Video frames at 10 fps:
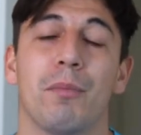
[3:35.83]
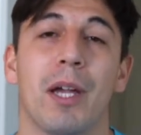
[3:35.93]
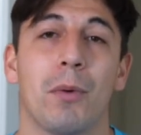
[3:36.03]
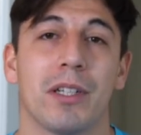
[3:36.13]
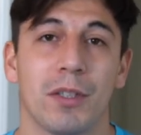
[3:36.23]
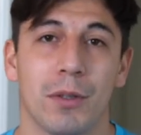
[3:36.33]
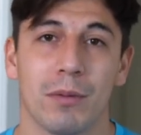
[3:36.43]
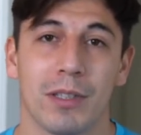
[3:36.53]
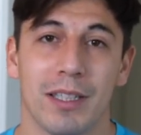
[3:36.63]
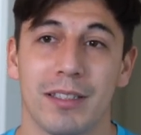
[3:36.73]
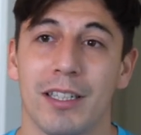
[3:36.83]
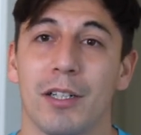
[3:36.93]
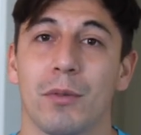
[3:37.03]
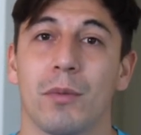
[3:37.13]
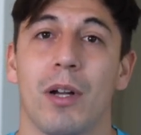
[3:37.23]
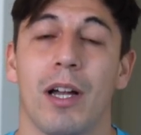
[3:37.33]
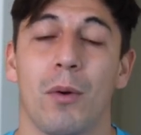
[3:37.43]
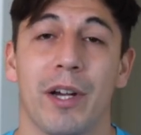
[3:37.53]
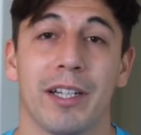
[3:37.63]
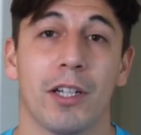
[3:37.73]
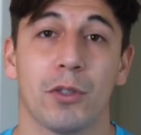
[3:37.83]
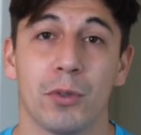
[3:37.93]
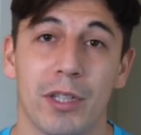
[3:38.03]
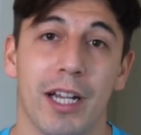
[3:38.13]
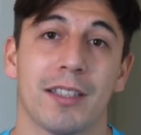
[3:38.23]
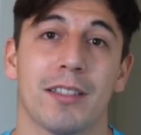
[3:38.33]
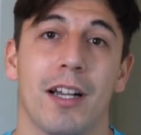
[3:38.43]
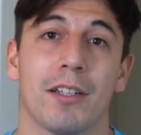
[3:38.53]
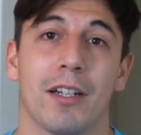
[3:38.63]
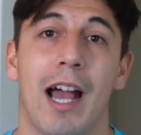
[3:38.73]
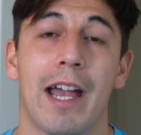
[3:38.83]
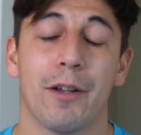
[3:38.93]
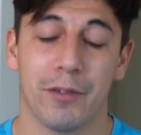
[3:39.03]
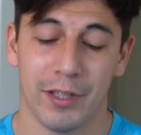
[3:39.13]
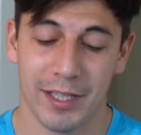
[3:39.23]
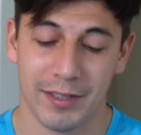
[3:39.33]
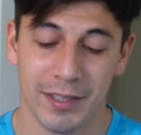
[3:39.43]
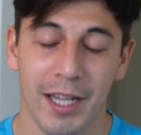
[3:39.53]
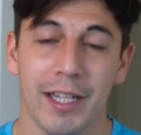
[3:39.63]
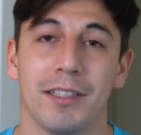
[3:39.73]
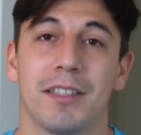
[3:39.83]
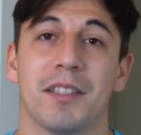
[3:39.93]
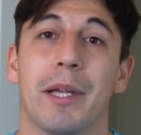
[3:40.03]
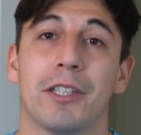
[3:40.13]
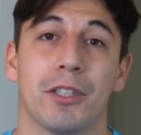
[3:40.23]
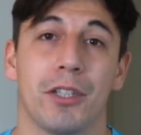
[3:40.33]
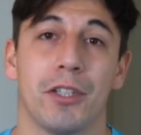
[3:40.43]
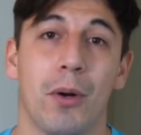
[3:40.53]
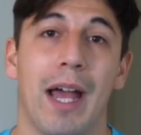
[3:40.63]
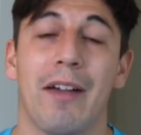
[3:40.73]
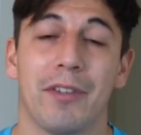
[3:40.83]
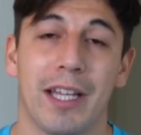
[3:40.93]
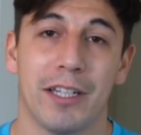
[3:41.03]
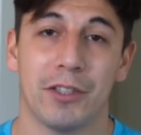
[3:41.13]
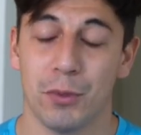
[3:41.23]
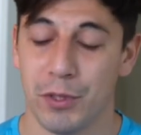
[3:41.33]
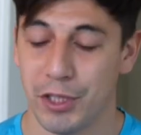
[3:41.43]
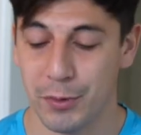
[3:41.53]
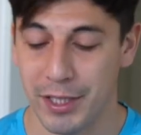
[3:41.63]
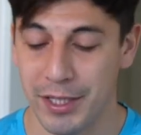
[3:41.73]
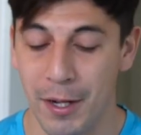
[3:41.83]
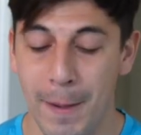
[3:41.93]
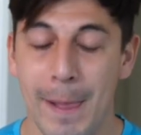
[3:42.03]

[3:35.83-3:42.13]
You might want to consider wearing a crew cut sock or higher for this, just to make sure you don't have that issue when you're running.